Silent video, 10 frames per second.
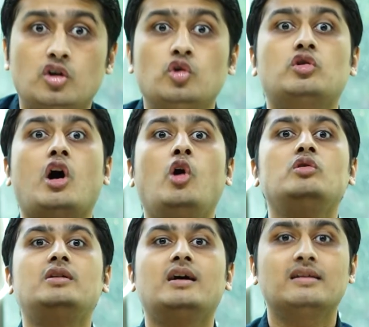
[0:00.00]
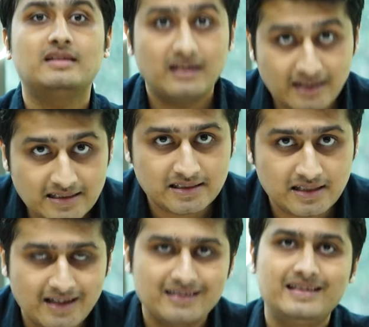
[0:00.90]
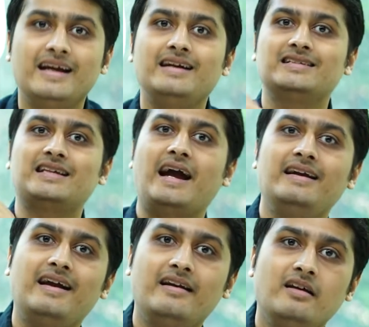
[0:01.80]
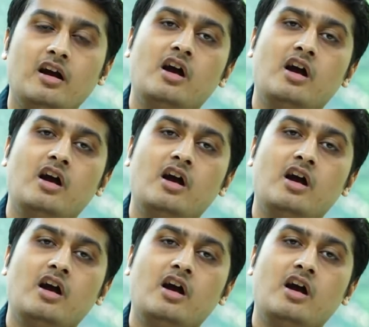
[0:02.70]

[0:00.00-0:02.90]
to counter the risk, they decided